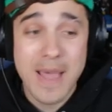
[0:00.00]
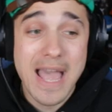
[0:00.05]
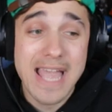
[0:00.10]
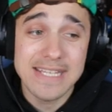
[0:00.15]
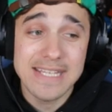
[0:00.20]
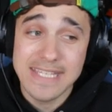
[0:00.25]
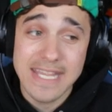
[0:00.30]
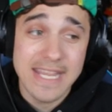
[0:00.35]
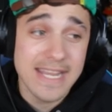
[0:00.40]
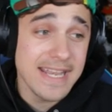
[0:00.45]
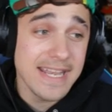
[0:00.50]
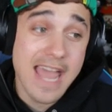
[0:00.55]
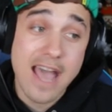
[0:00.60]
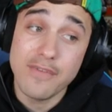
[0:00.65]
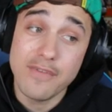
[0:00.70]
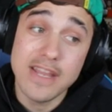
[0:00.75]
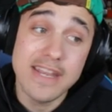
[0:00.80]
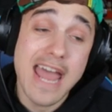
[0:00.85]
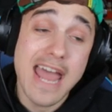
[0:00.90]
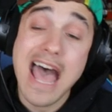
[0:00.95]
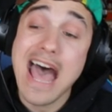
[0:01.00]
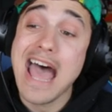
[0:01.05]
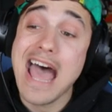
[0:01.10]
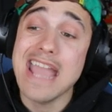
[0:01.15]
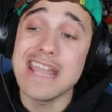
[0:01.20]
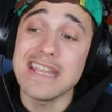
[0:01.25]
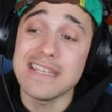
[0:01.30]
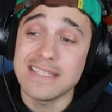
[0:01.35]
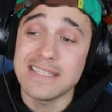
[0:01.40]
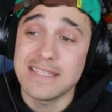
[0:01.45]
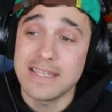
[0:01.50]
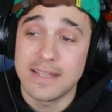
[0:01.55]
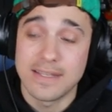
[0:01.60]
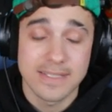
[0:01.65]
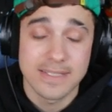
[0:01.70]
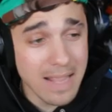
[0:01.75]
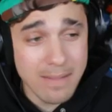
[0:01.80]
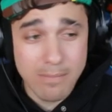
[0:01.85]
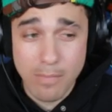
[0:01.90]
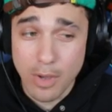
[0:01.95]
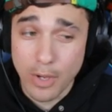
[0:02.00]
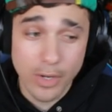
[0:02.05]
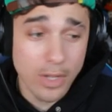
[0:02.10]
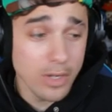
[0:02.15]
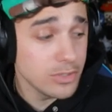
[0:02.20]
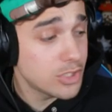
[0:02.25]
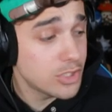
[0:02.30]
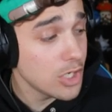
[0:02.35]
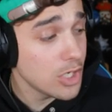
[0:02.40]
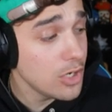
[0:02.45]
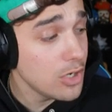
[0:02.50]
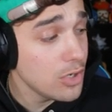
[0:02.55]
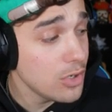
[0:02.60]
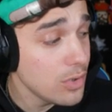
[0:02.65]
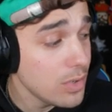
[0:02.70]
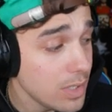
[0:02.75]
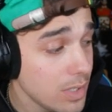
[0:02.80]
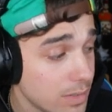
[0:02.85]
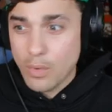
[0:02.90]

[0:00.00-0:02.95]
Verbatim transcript: Spicy never dies. My motto true.